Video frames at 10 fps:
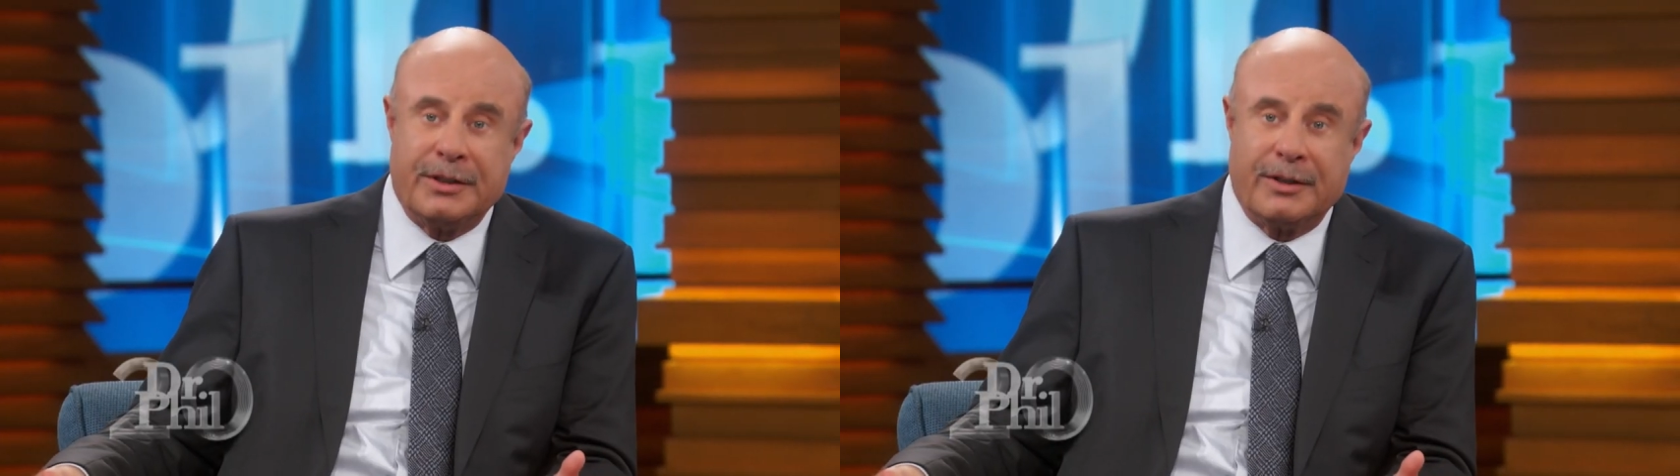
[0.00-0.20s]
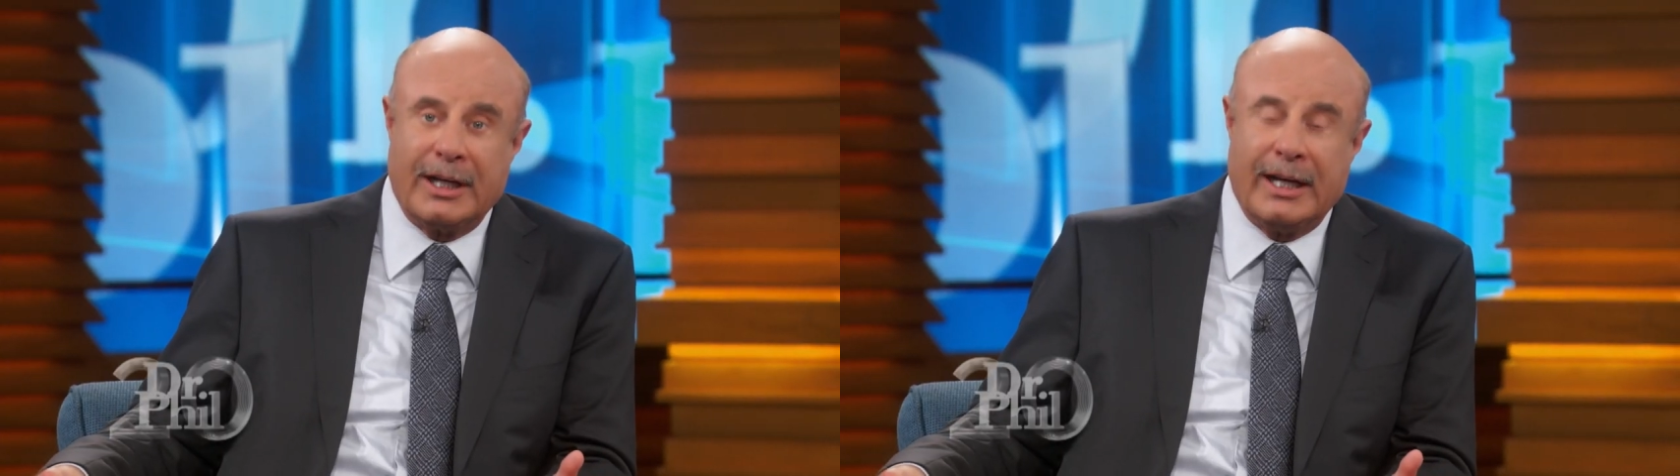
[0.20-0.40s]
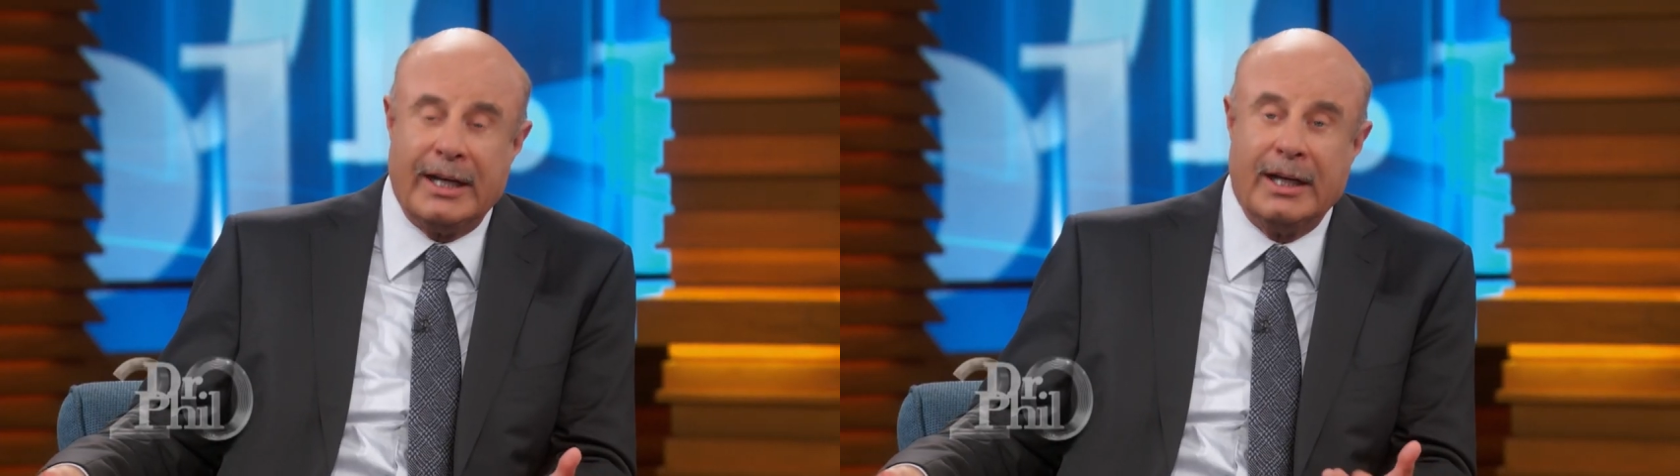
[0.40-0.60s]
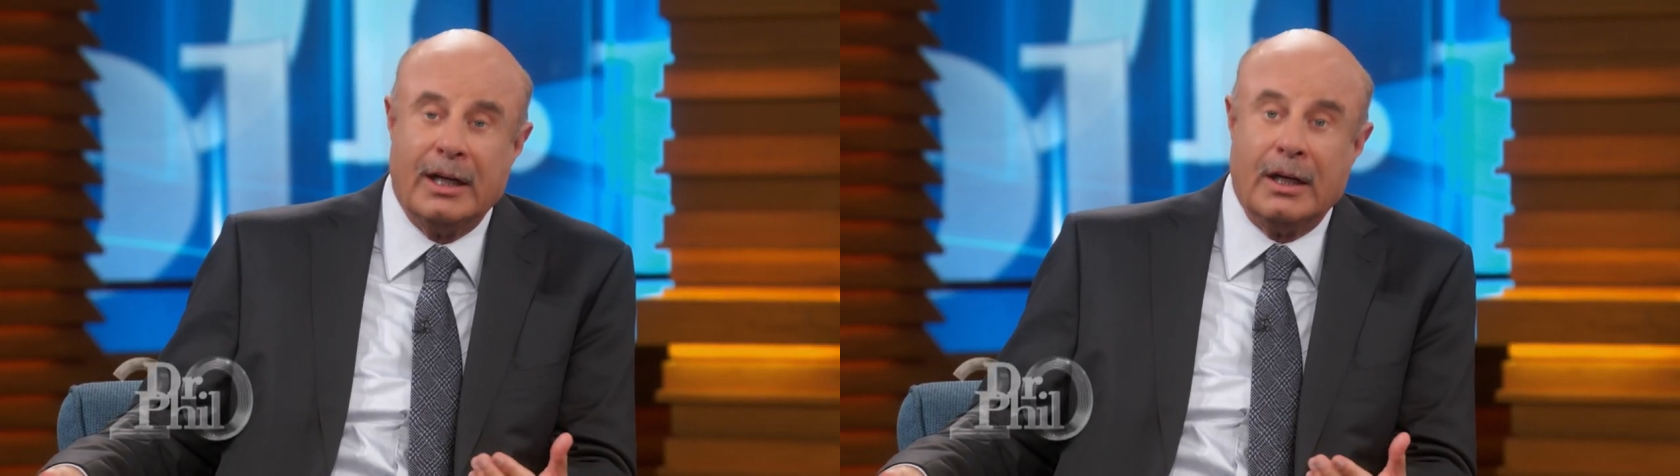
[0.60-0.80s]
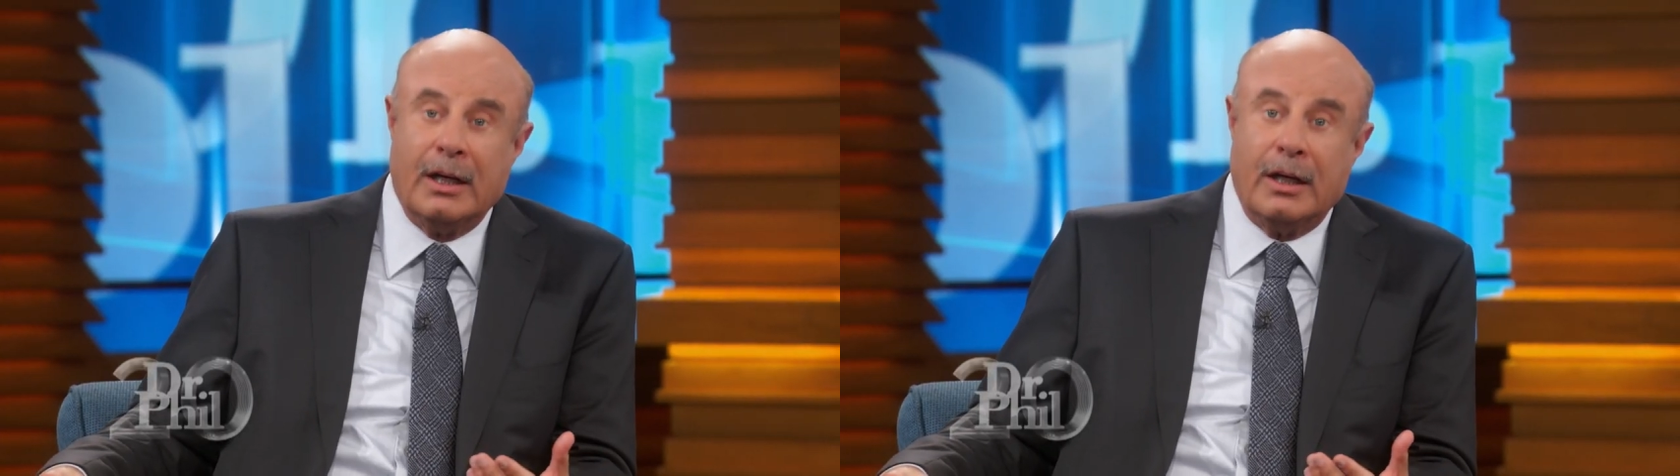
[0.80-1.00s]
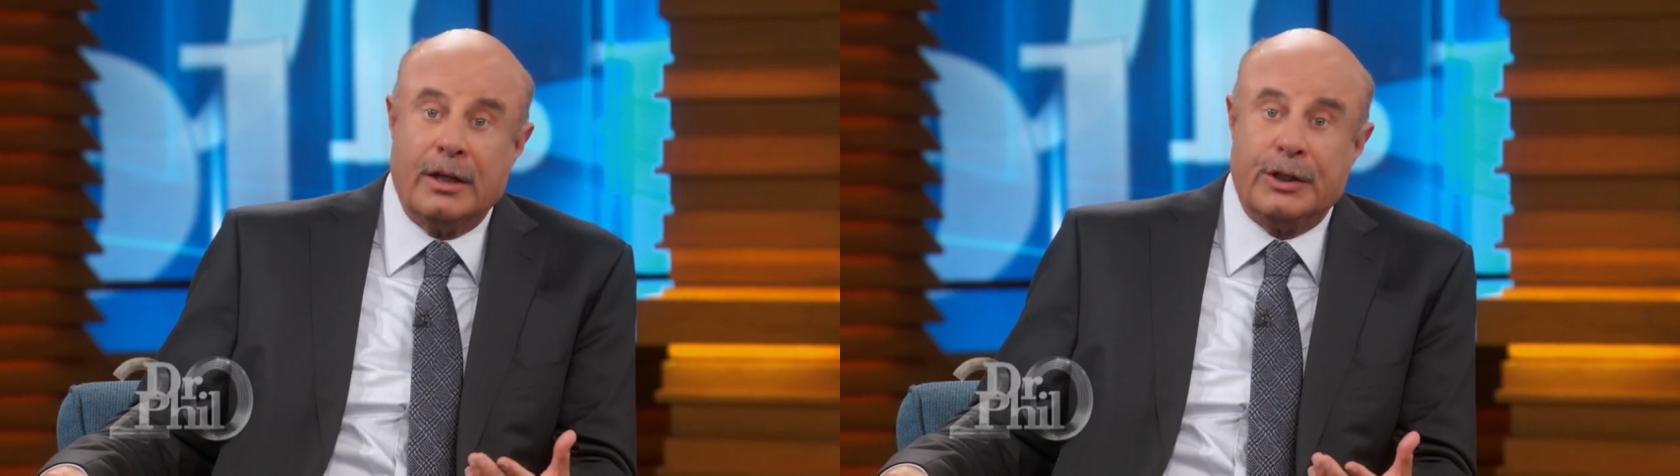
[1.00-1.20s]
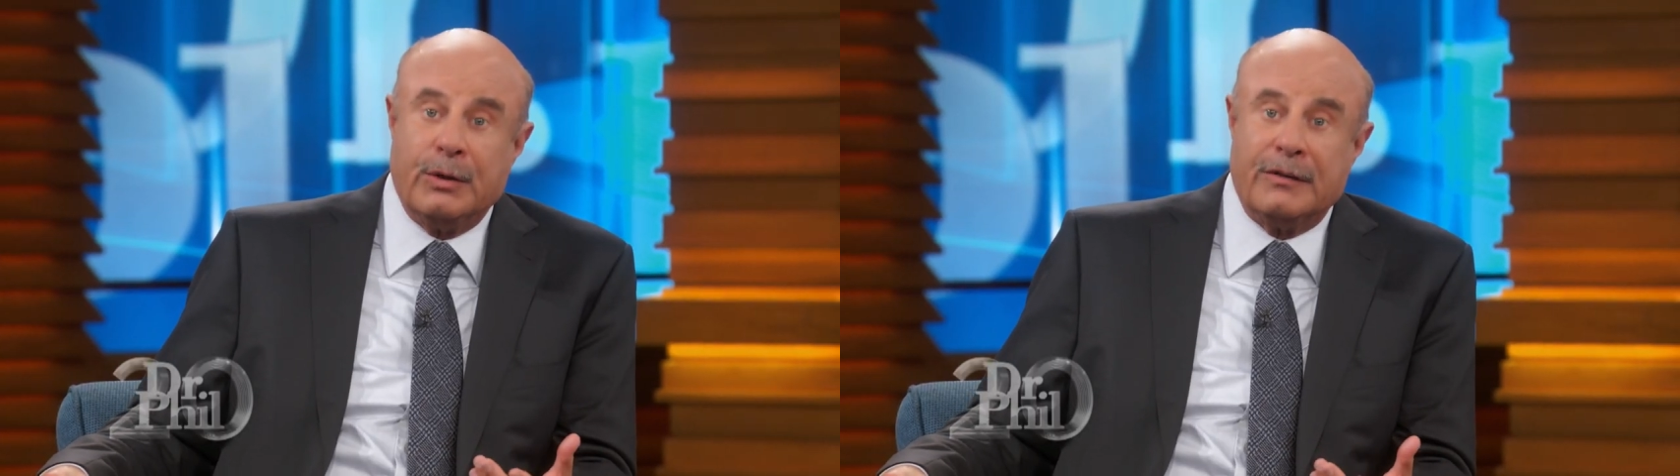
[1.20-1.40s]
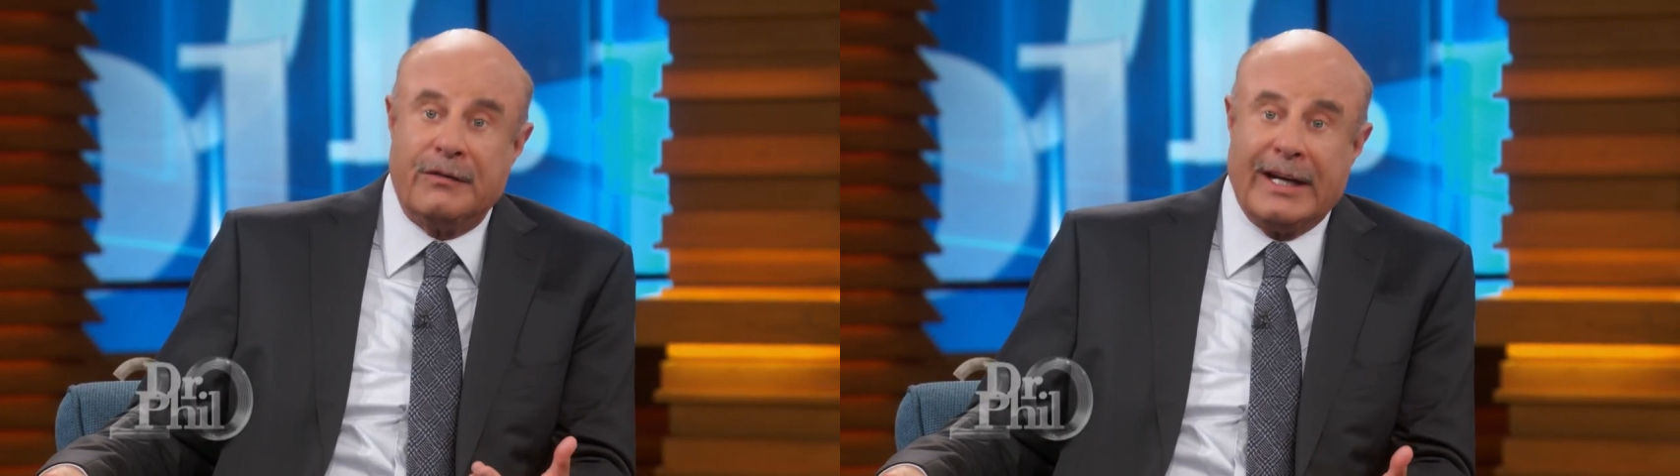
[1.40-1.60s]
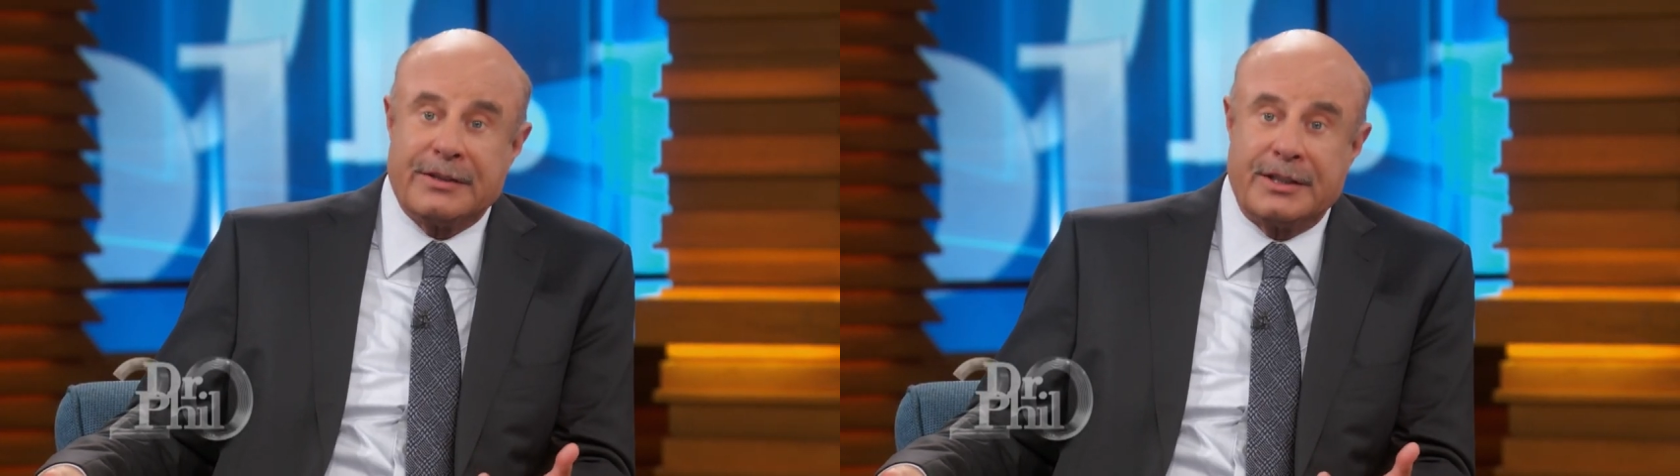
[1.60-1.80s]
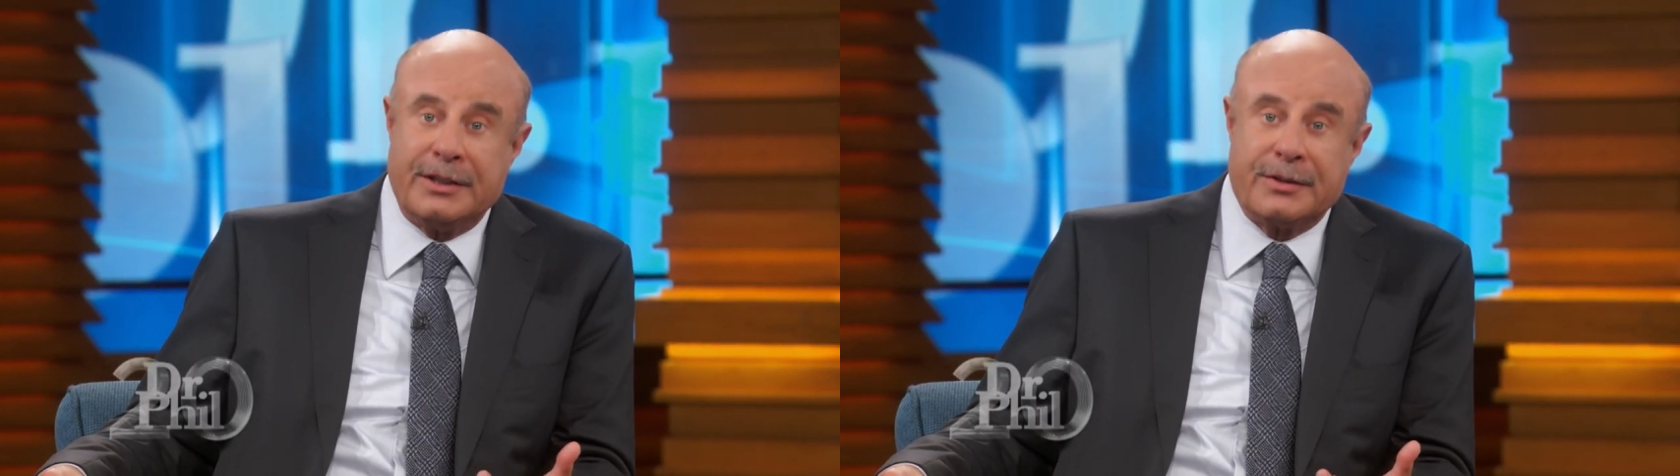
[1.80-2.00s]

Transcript: your day to invest in